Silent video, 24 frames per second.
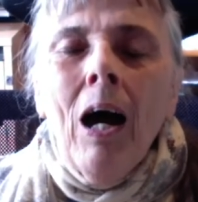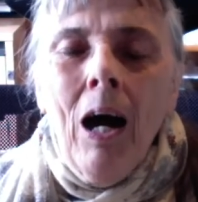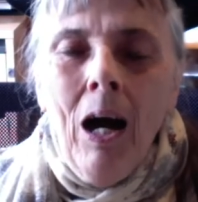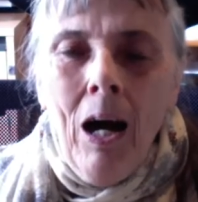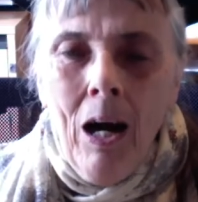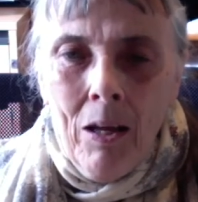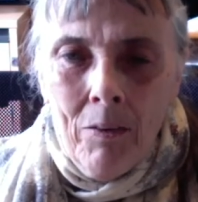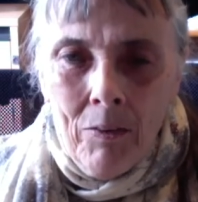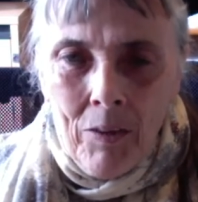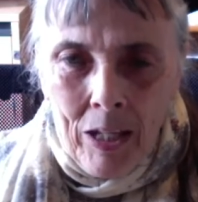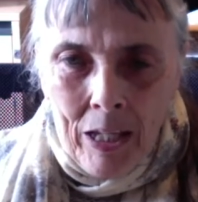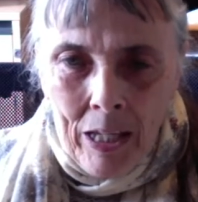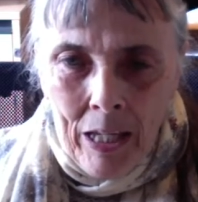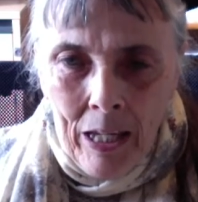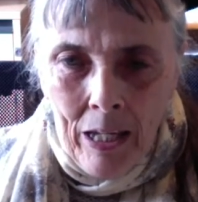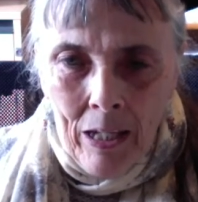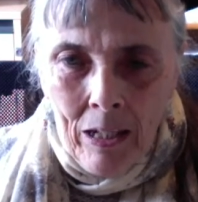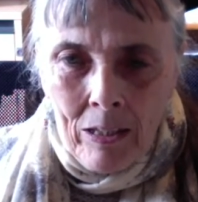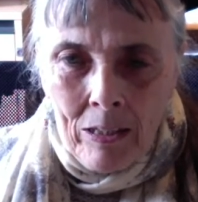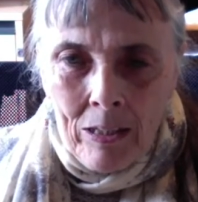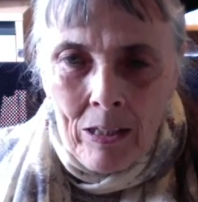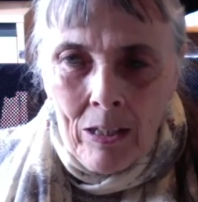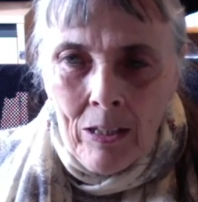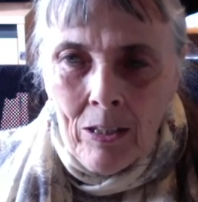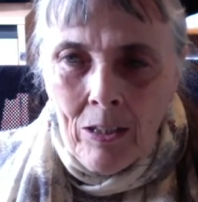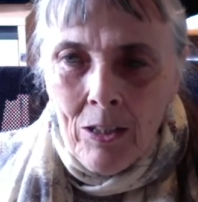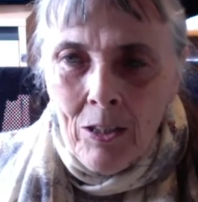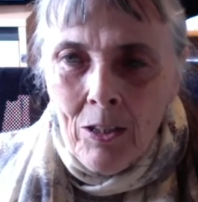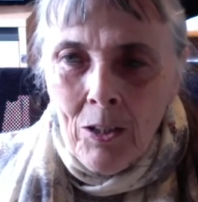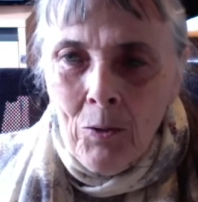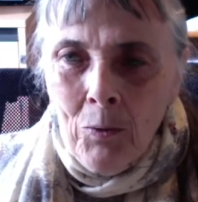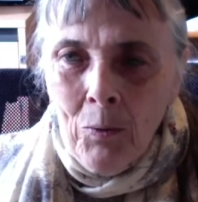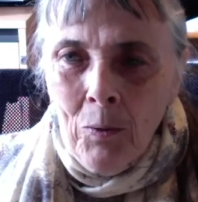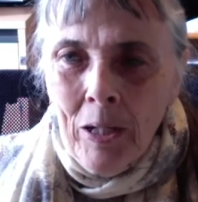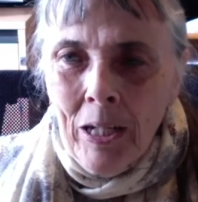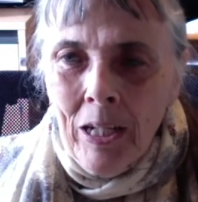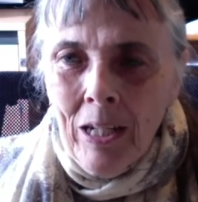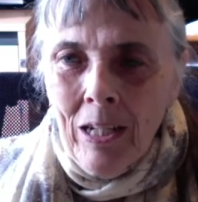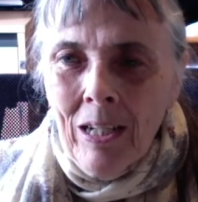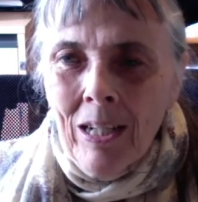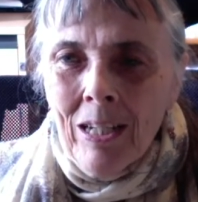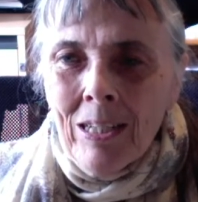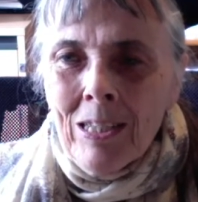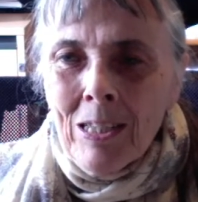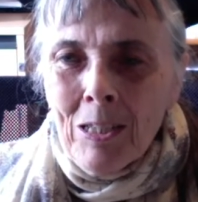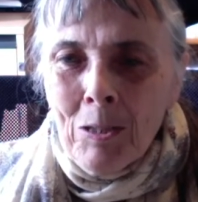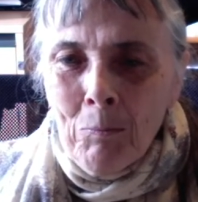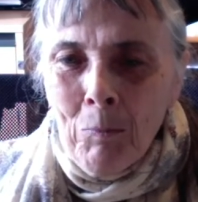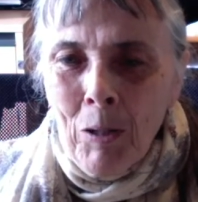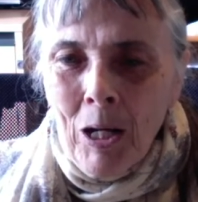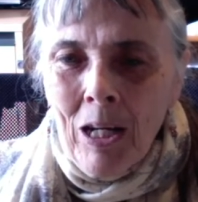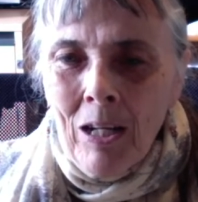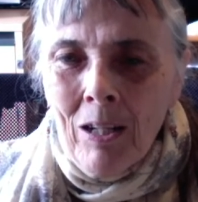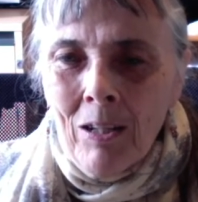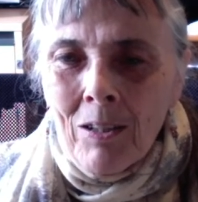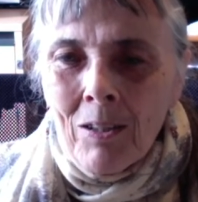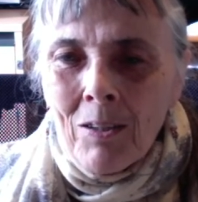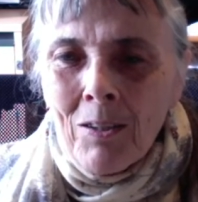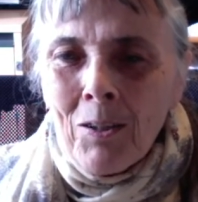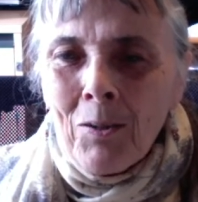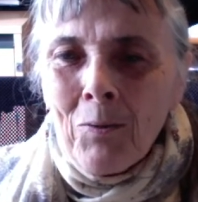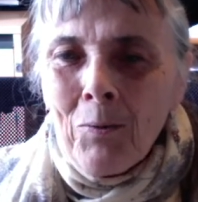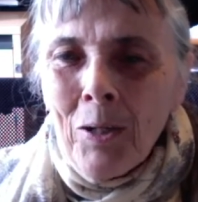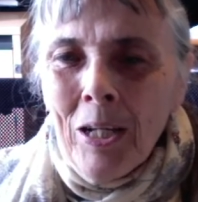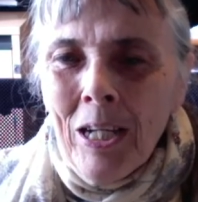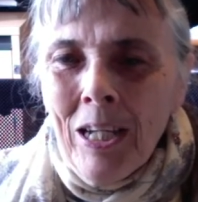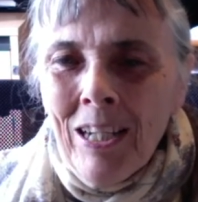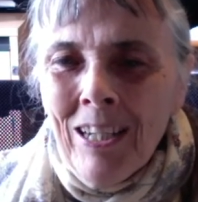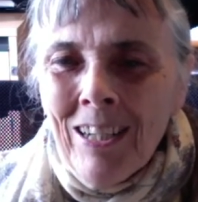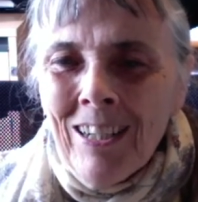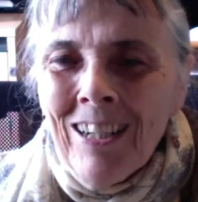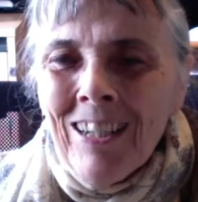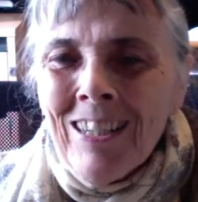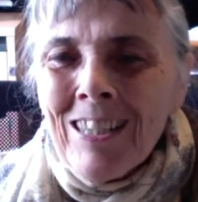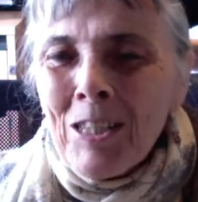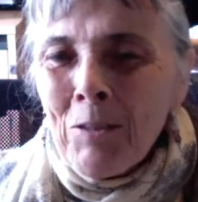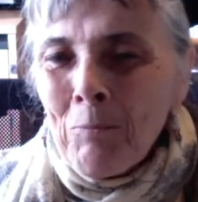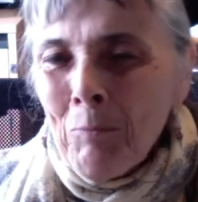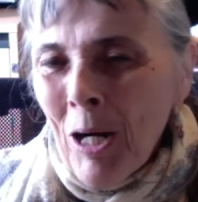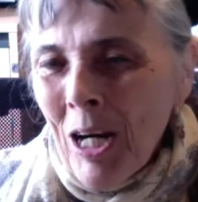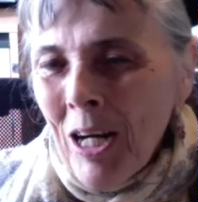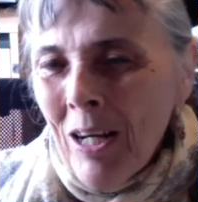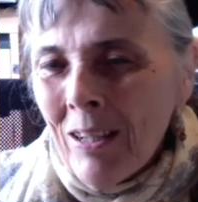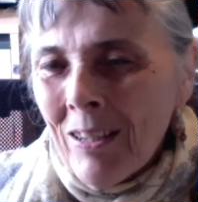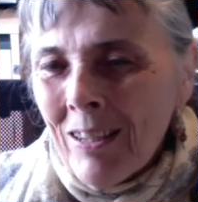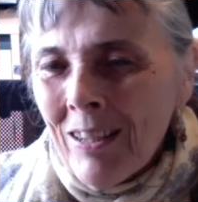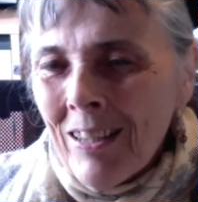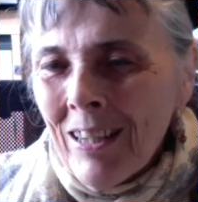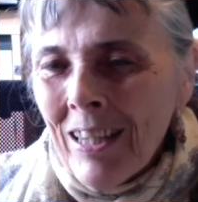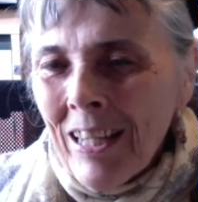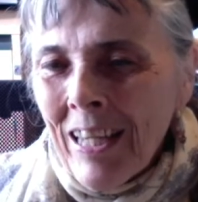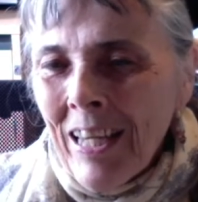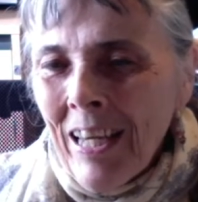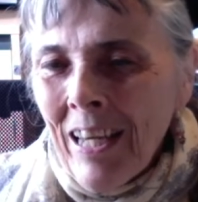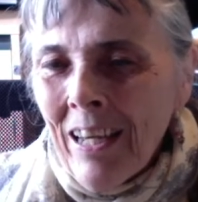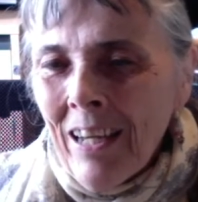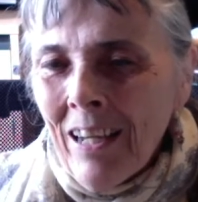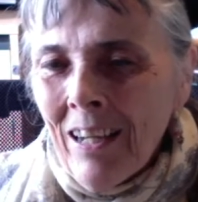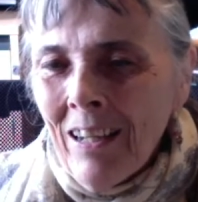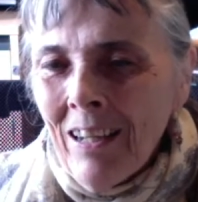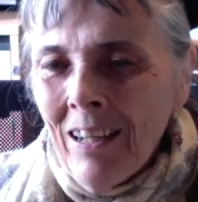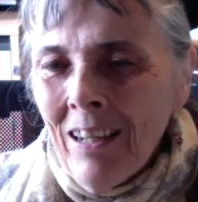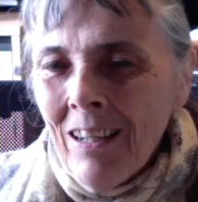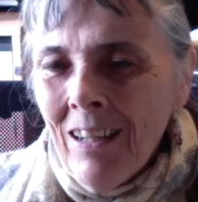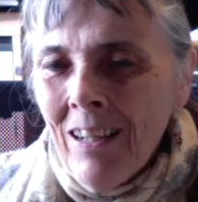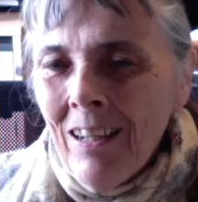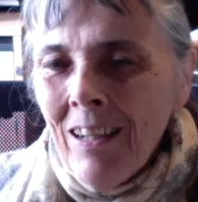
And the king turned to the queen and smiled, and the queen smiled at the king.